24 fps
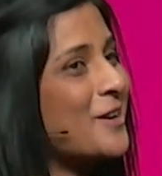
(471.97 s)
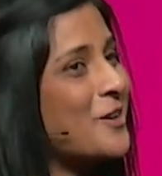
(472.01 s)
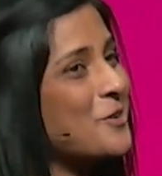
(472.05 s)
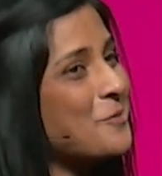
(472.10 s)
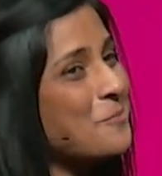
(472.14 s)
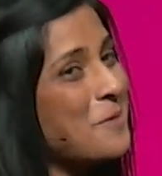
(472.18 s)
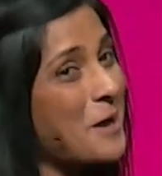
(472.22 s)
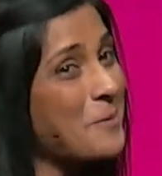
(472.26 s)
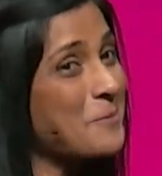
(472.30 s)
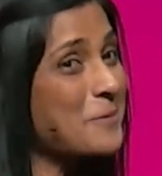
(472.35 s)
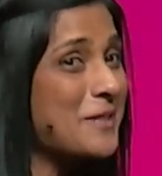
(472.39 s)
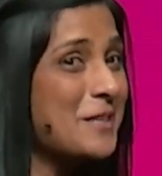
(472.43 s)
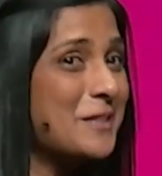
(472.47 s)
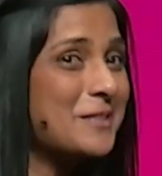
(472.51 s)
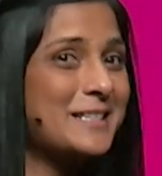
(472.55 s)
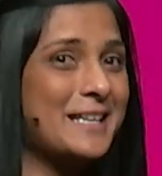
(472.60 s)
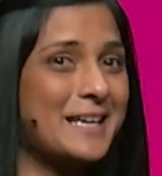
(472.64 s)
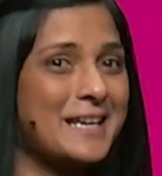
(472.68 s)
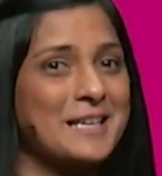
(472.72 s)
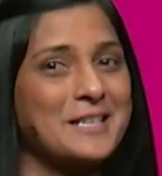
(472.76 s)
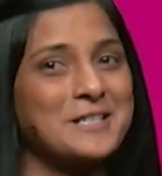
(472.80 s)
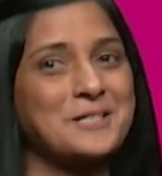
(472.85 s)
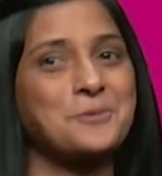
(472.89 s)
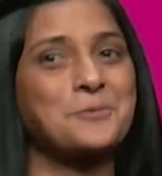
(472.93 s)
Remember the
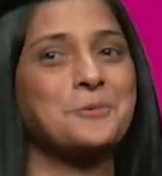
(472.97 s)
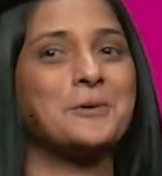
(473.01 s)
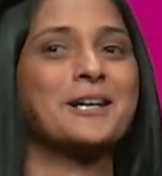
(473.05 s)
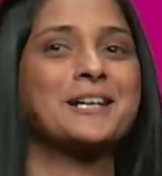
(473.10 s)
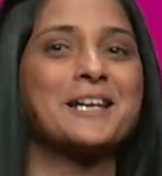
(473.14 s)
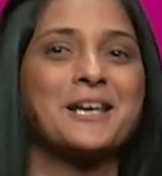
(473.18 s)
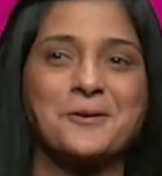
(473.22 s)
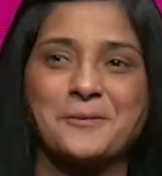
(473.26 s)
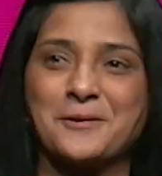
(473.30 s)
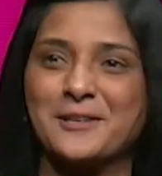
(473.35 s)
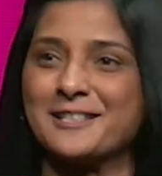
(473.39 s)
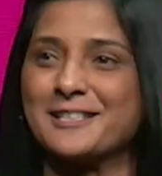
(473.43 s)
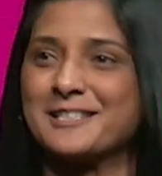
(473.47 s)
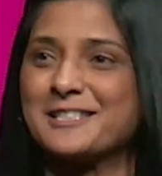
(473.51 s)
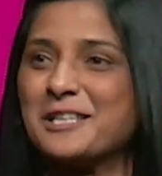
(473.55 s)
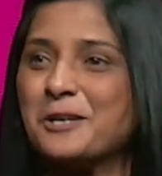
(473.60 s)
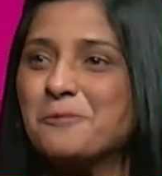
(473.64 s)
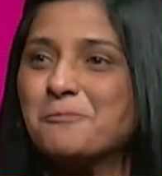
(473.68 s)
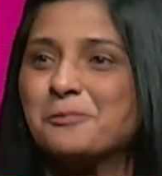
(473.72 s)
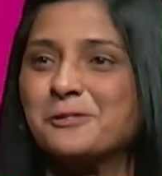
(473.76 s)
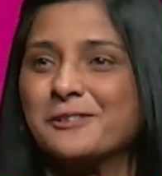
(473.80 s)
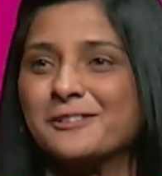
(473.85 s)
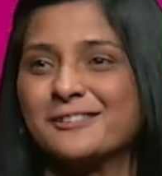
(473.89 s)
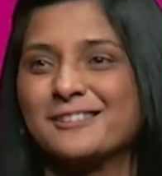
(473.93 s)
days working with a
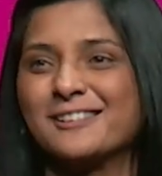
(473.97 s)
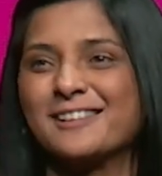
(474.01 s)
simple